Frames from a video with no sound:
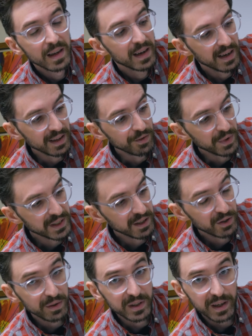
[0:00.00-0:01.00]
and then once that
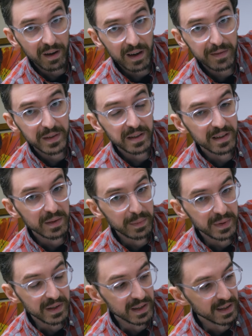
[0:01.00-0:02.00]
turns off, it's gonna
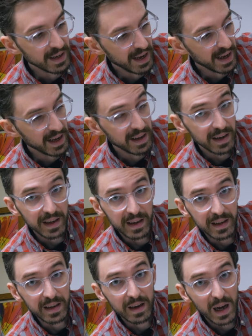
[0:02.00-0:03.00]
be at
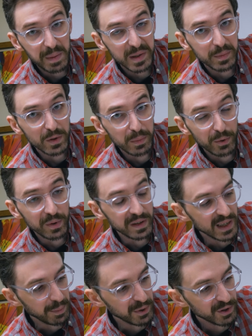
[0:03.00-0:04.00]
an optimal brewing
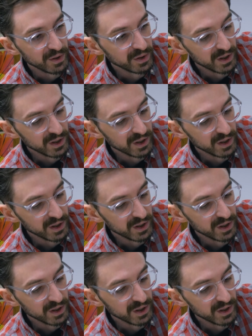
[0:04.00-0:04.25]
temperature,